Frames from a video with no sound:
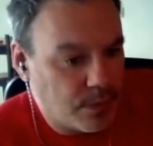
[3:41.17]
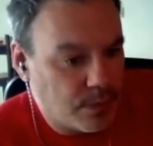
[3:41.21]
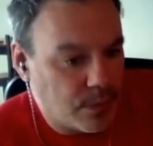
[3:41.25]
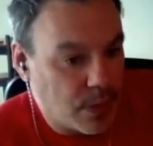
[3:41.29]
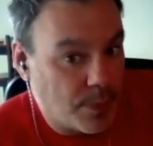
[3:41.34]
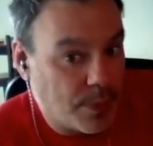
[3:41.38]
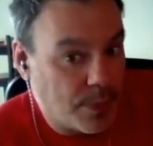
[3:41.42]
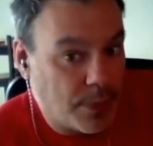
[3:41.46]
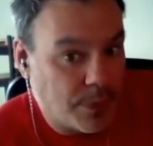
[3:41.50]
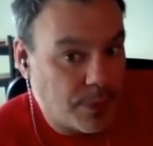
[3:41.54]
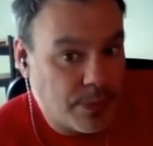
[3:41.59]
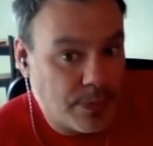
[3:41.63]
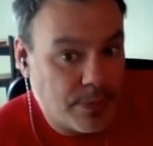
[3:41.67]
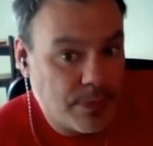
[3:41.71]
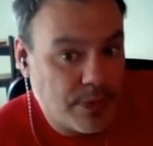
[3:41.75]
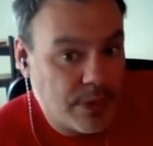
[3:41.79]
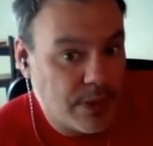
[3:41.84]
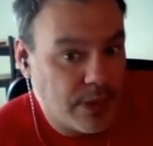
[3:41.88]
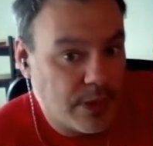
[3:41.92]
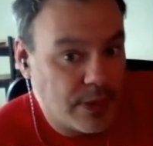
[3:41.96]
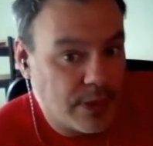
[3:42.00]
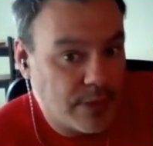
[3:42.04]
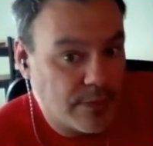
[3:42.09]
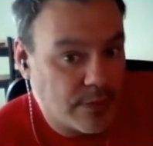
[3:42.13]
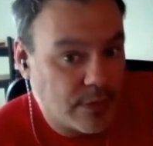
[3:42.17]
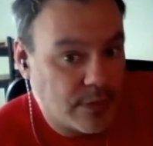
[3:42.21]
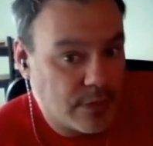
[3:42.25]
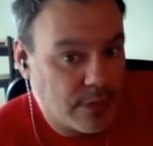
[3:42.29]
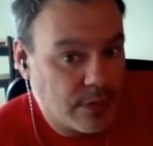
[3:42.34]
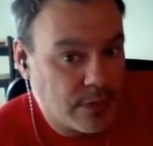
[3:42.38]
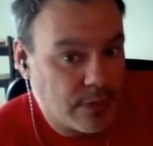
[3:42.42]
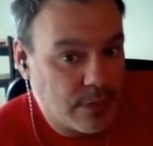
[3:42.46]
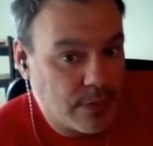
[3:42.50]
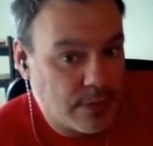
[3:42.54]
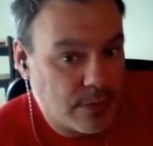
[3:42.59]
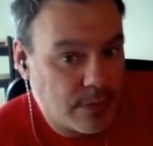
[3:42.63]
about the meaning of it
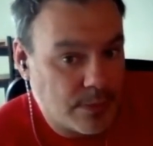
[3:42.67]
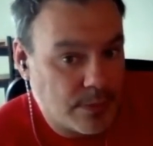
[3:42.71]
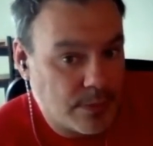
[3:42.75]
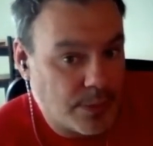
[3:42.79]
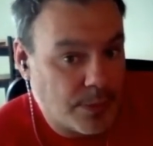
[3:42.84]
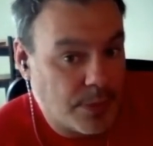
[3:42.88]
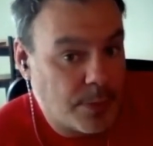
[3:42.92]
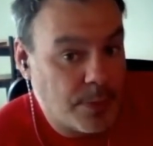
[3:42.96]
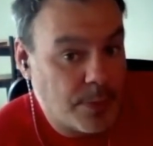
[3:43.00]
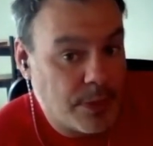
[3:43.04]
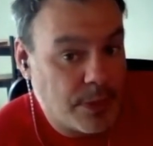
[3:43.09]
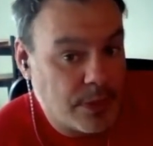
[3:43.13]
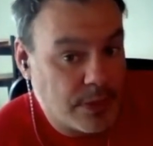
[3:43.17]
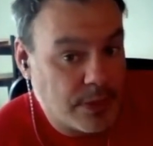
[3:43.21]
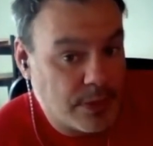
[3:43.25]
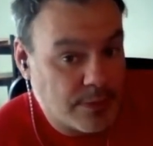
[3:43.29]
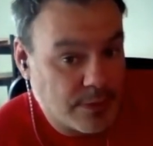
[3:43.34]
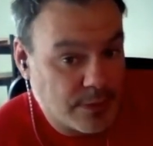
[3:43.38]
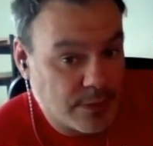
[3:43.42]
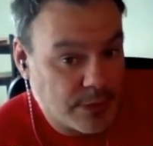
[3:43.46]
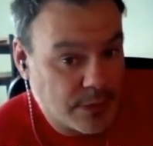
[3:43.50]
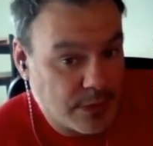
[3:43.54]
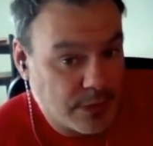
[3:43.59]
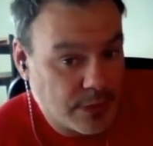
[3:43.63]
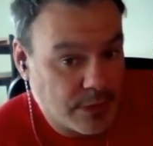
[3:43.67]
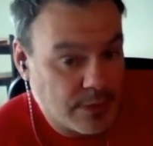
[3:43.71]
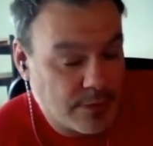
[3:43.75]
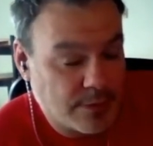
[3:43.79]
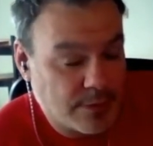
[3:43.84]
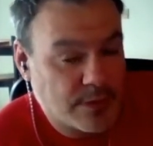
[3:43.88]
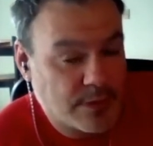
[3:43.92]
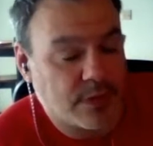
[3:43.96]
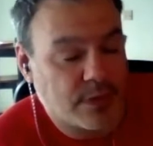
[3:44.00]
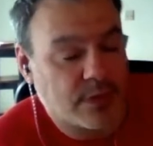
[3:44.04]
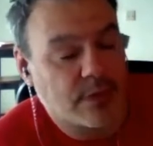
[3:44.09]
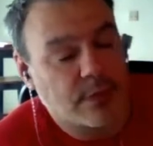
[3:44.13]
all, about the meaning of
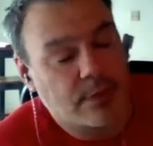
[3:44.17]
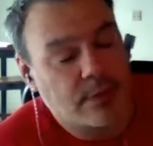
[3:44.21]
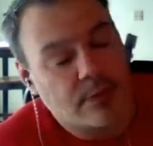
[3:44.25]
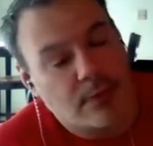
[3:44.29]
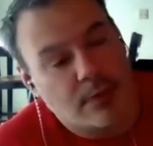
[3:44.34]
ourselves.